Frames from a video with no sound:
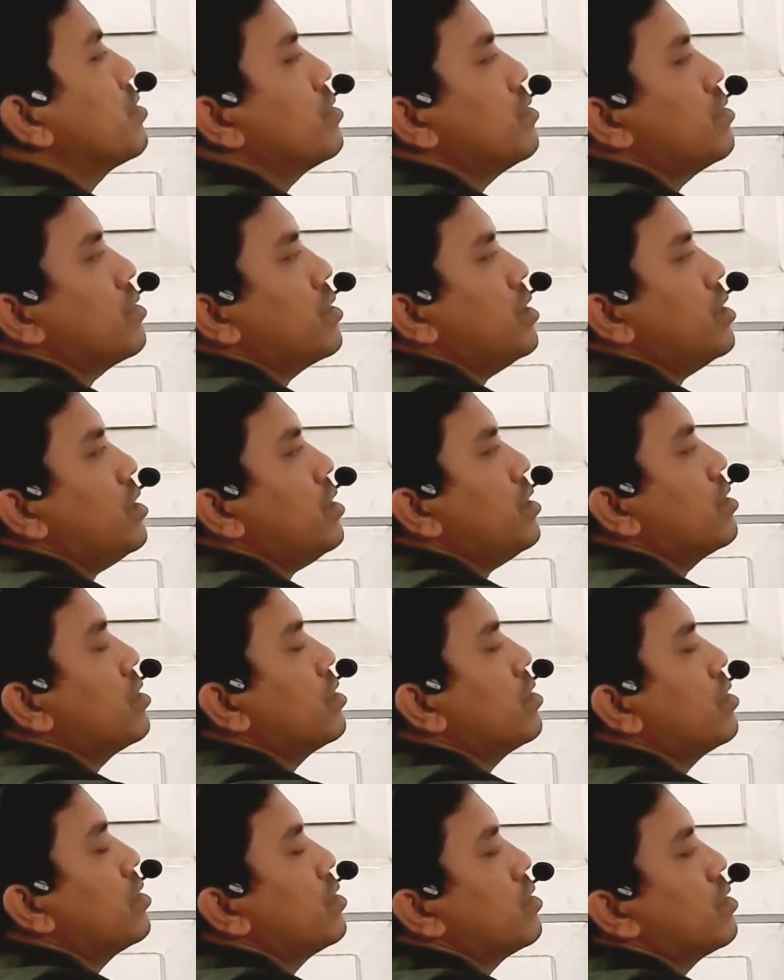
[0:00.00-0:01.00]
Okay.
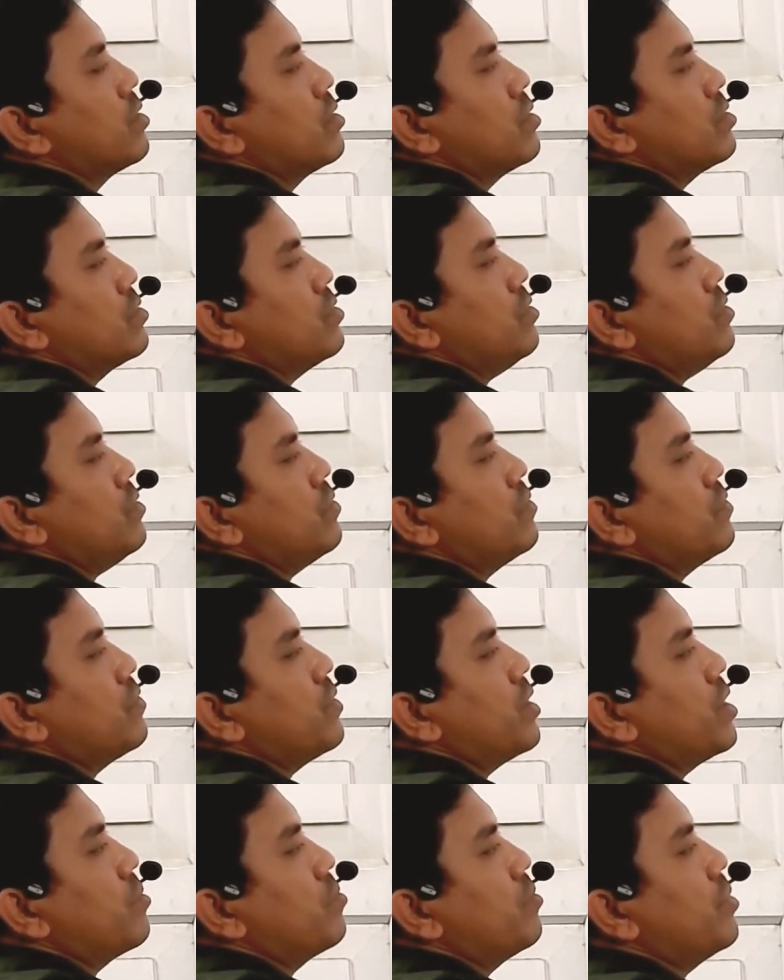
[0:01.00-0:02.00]
So
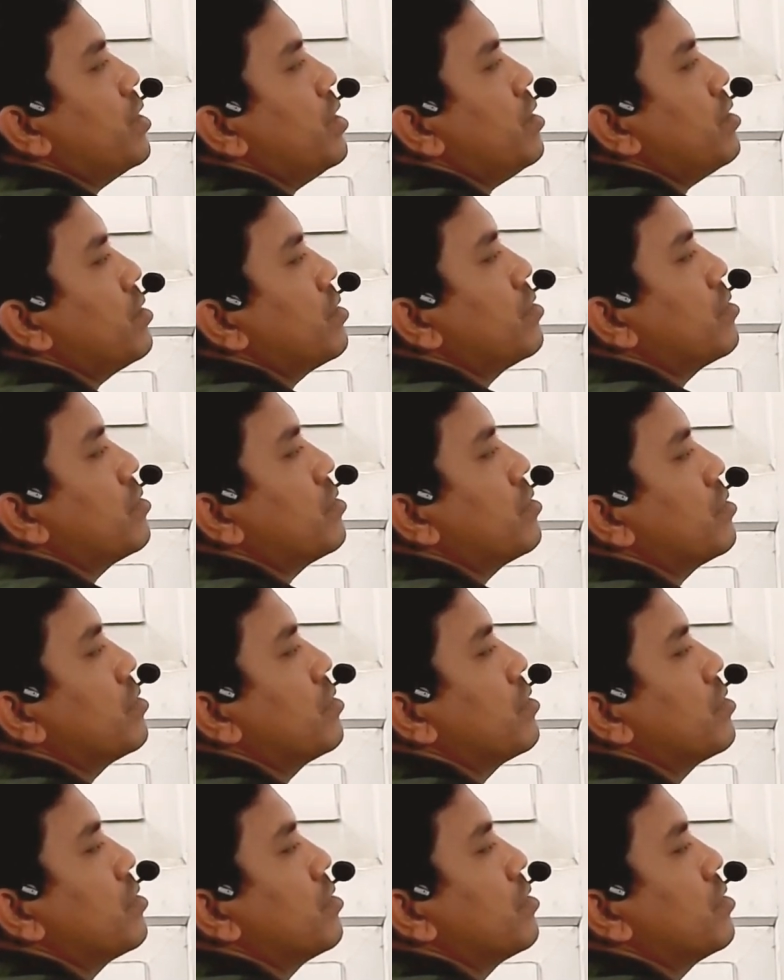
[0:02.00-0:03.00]
5 by
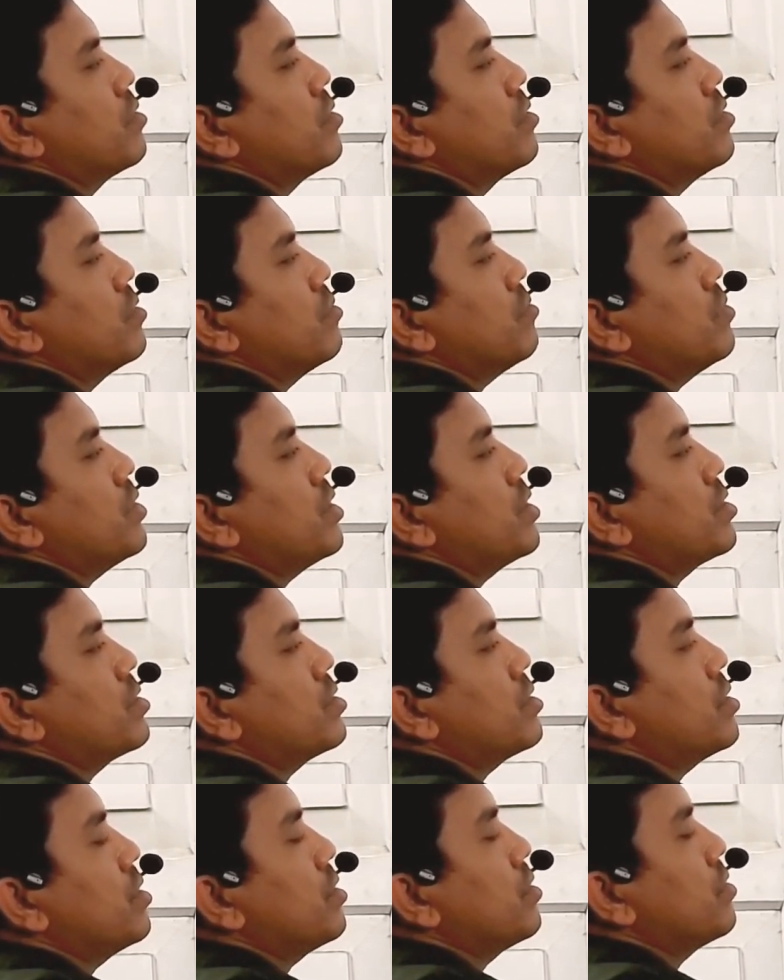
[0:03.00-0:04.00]
BC.